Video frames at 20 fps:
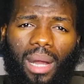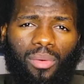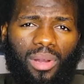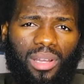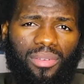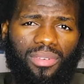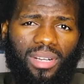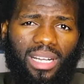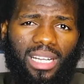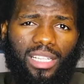
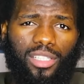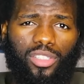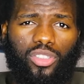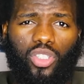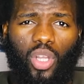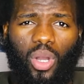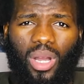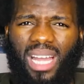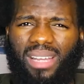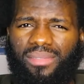However,
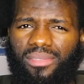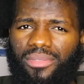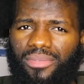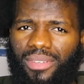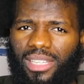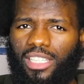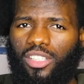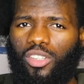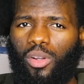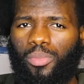not
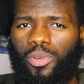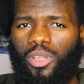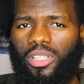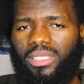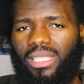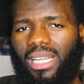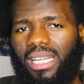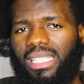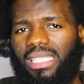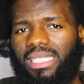everything in computer
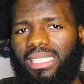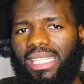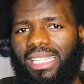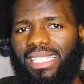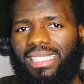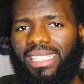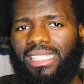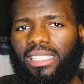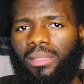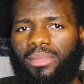science
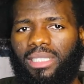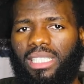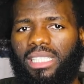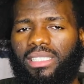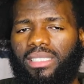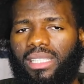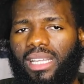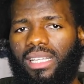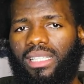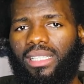is
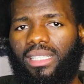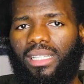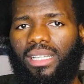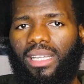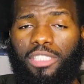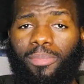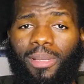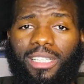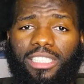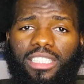deterministic,
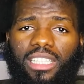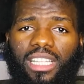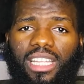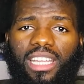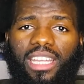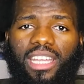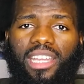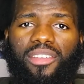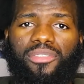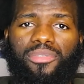
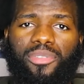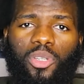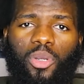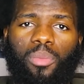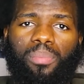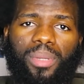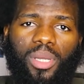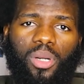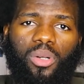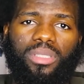especially if you're
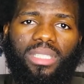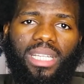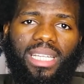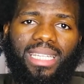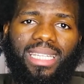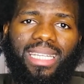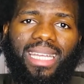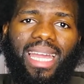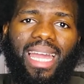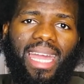
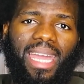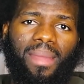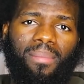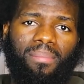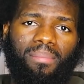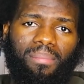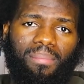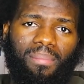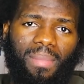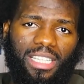building a
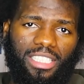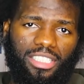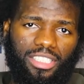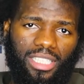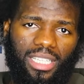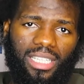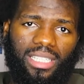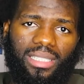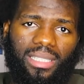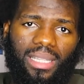
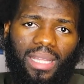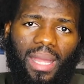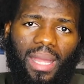machine